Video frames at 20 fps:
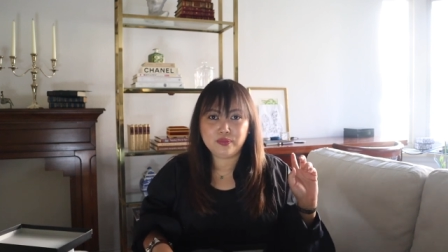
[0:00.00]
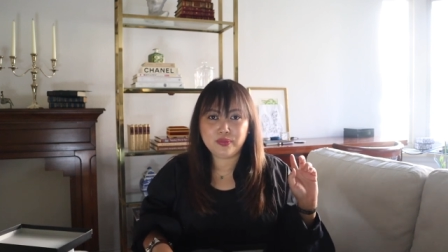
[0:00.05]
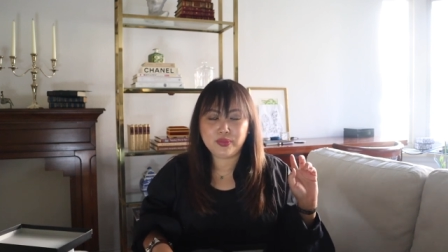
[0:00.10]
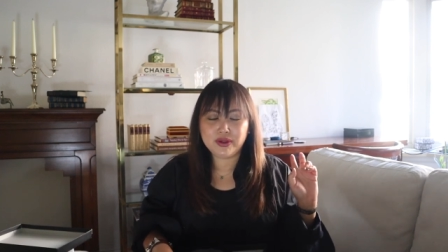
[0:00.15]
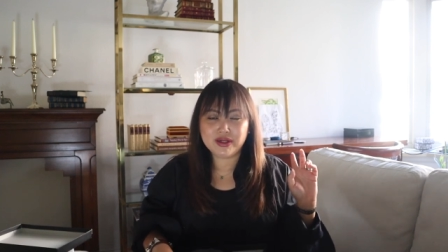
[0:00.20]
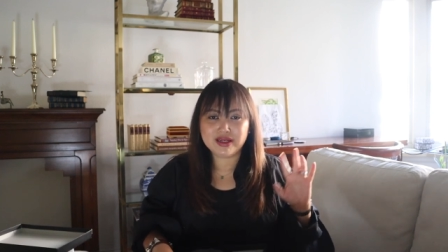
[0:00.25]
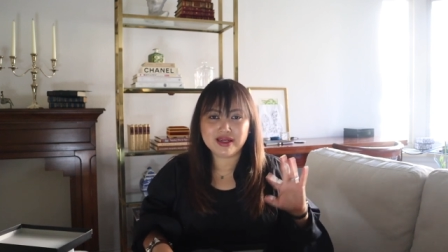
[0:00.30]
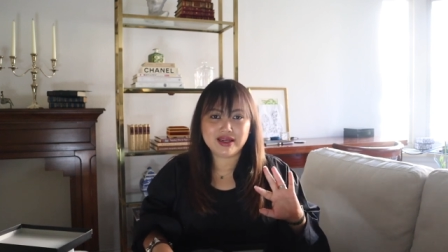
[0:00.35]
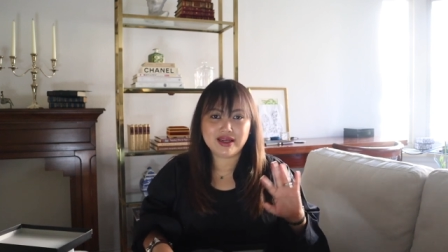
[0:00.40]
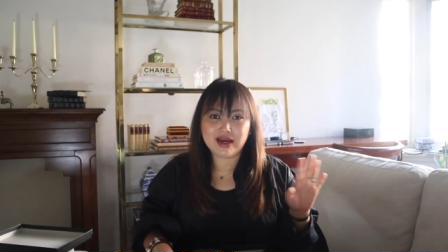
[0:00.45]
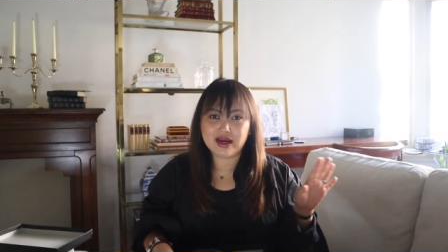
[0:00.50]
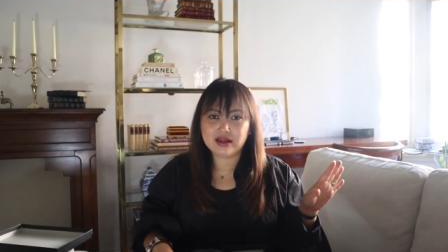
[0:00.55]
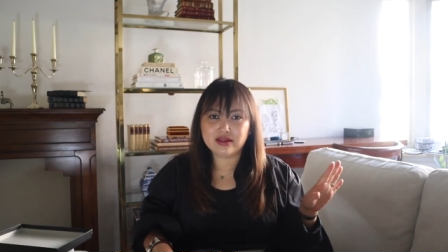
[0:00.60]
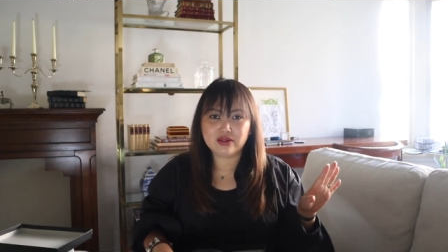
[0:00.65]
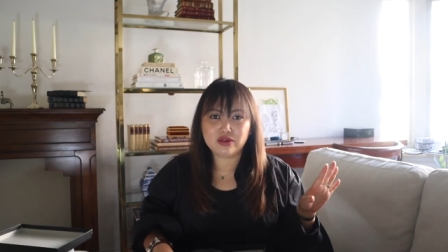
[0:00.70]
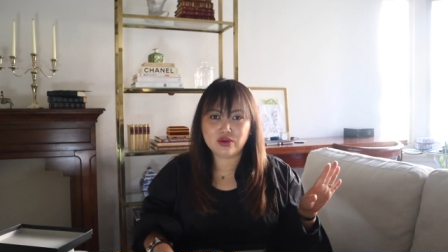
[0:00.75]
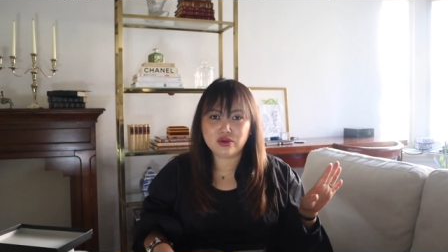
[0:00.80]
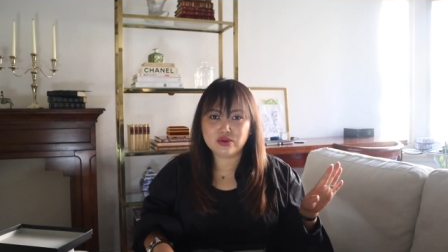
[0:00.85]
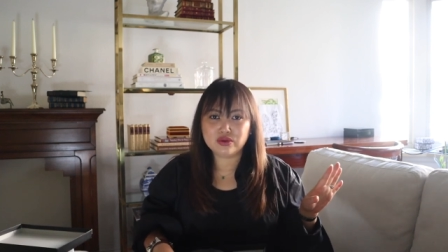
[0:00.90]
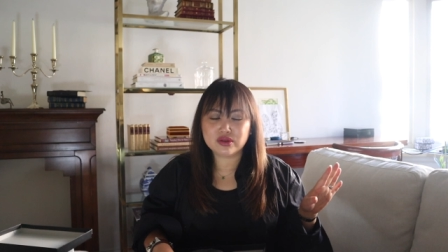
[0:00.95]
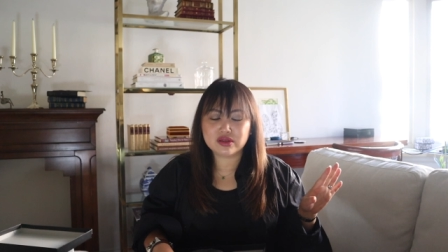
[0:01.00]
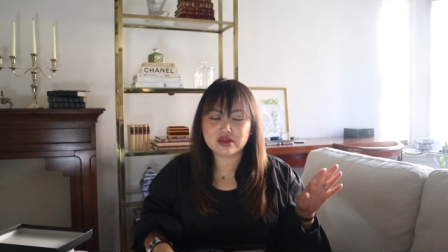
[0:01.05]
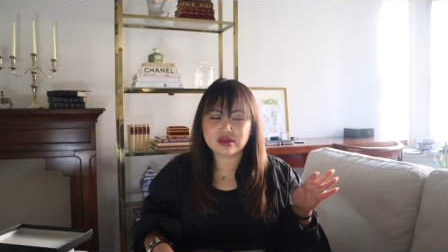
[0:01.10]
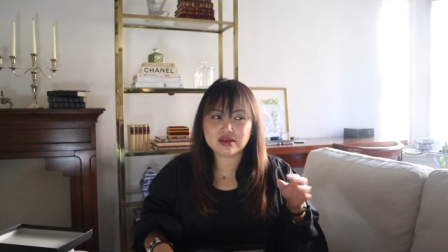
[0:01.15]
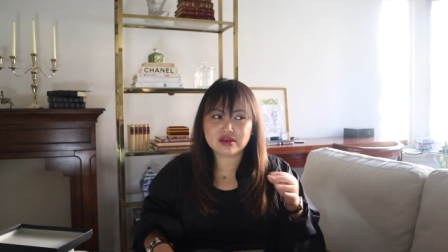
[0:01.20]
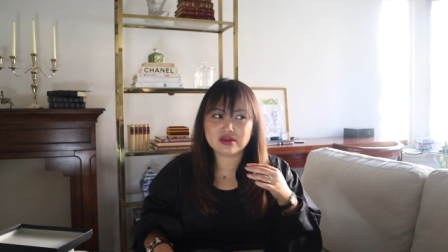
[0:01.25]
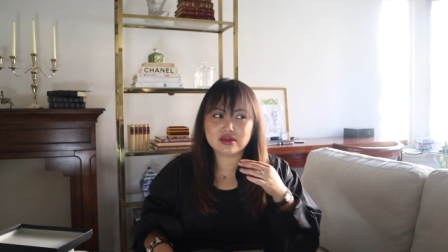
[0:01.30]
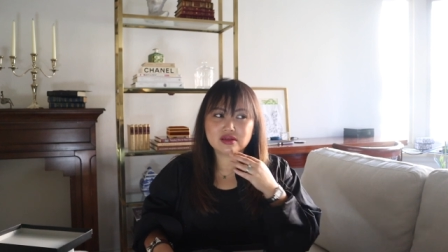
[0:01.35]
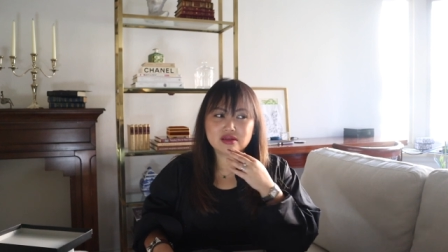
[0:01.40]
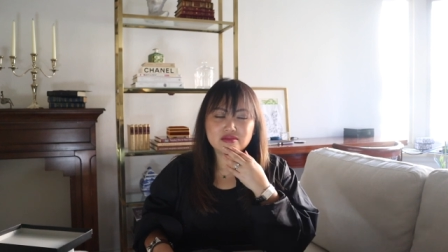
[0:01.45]
but yeah,
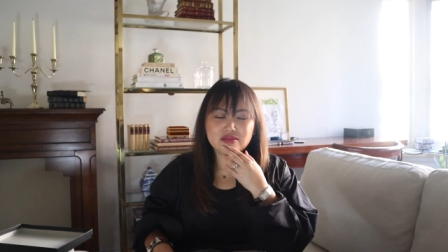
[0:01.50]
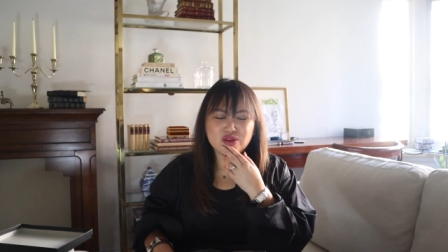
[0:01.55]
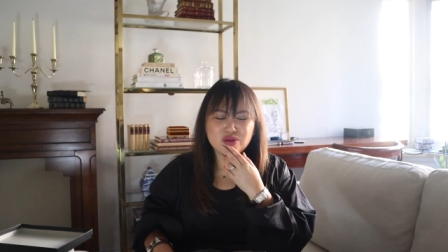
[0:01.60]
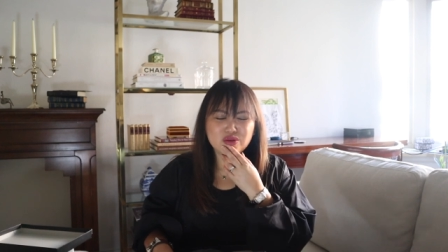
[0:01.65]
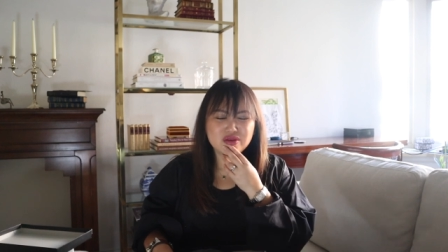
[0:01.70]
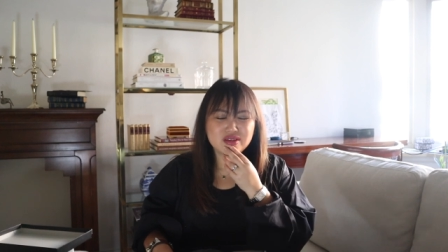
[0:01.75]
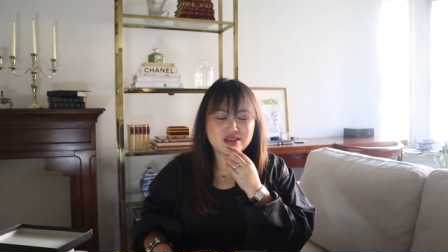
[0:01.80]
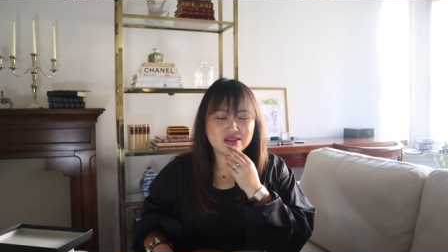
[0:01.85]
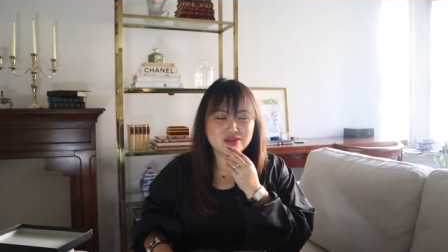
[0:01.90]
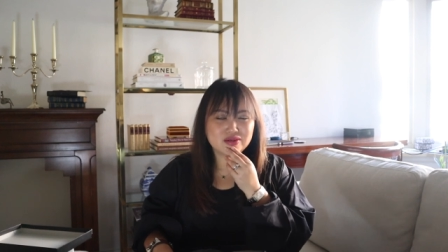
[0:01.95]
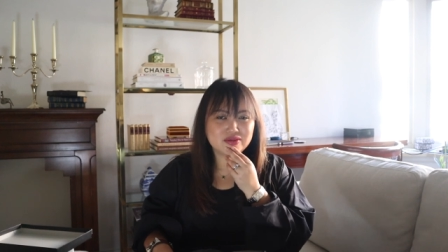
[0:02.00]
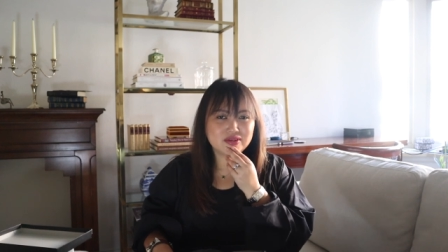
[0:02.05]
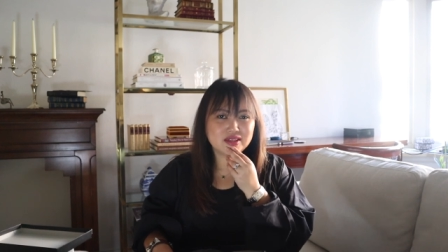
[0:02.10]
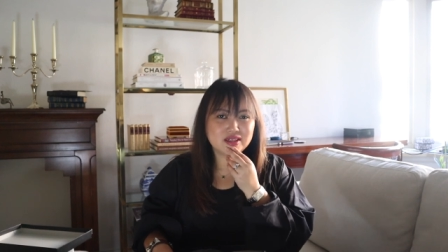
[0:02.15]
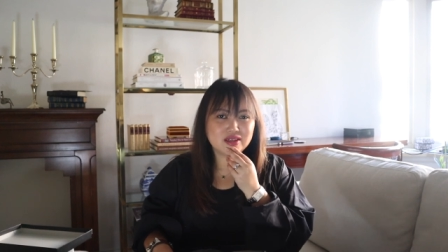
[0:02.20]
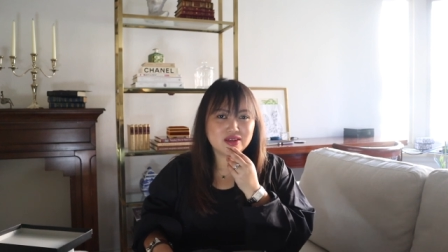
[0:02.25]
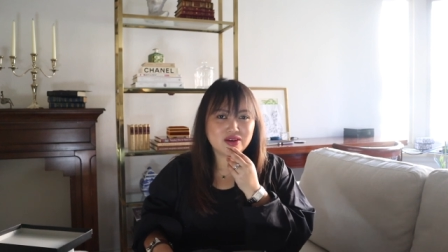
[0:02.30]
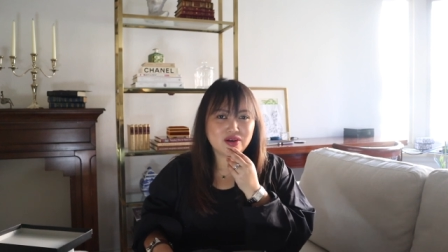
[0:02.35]
those those doesn't really